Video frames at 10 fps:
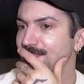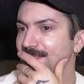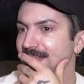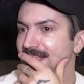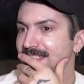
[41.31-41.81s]

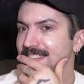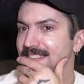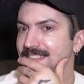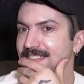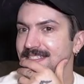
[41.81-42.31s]

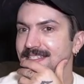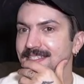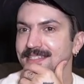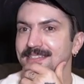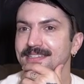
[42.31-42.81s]

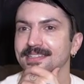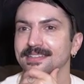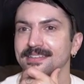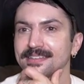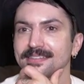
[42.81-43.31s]

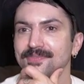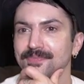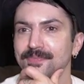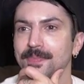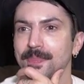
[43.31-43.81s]

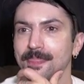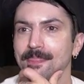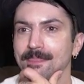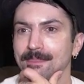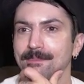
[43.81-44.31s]

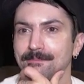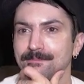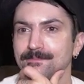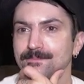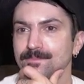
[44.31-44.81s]

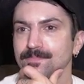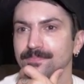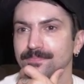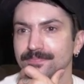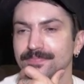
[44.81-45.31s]

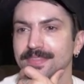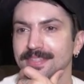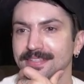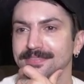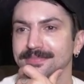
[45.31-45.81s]

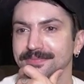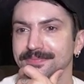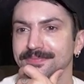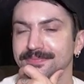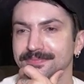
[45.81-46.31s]

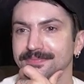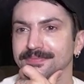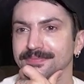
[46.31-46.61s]
The person shown says nothing.